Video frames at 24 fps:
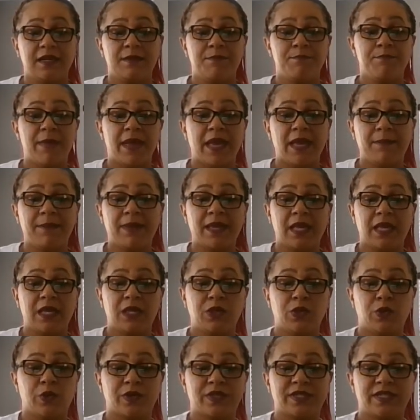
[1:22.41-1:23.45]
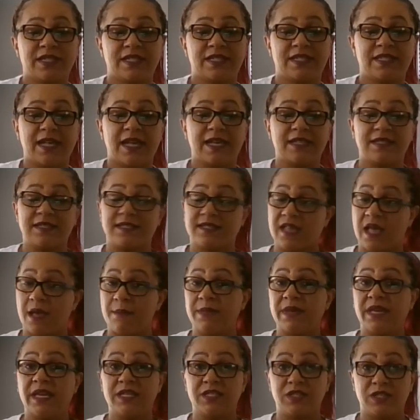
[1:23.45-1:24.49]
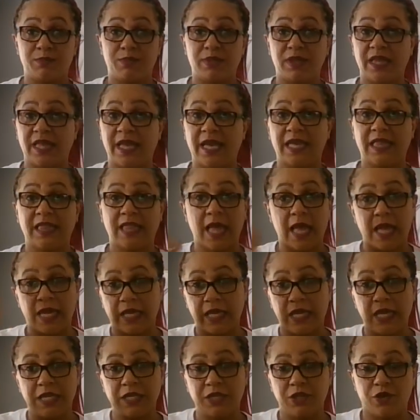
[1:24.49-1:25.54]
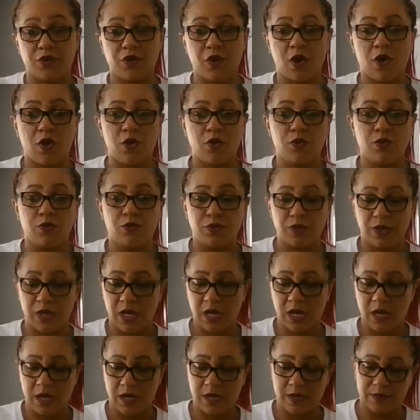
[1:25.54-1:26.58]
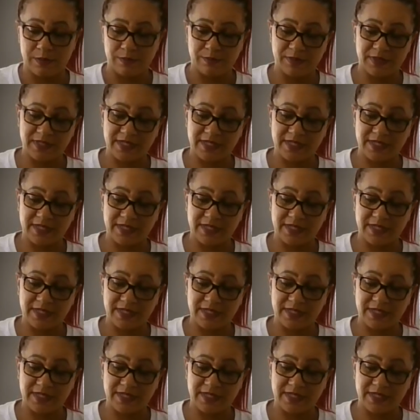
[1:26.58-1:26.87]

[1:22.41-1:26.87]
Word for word: Maybe your success is coming into play, like in your own um,